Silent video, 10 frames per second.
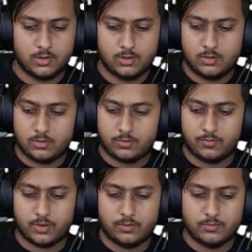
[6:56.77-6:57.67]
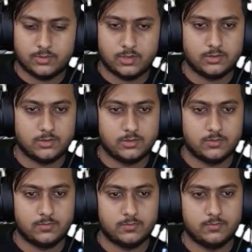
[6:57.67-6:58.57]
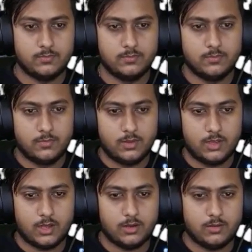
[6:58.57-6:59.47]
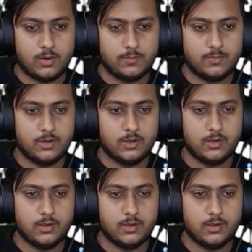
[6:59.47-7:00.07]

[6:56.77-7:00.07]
not 56. Yeah, up till here.